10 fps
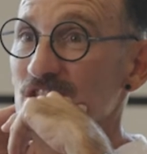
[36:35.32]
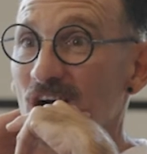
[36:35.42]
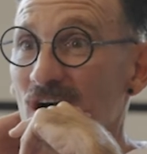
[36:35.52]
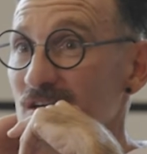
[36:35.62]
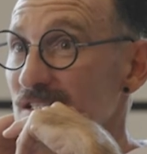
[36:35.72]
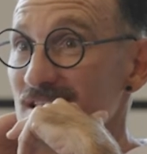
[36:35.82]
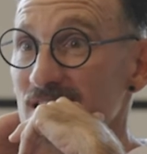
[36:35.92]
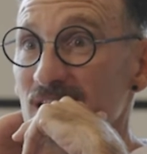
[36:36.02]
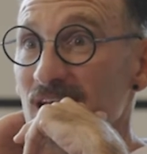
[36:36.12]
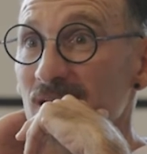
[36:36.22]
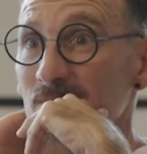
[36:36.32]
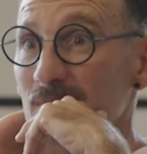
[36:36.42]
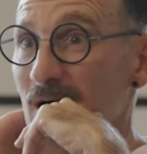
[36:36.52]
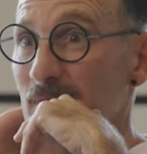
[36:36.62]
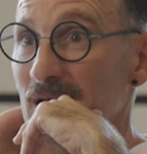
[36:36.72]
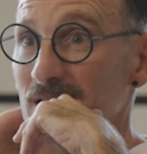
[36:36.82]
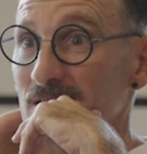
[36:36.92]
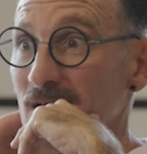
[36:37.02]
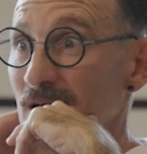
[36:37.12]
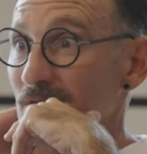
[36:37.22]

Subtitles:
the Sharks as a team. I mean,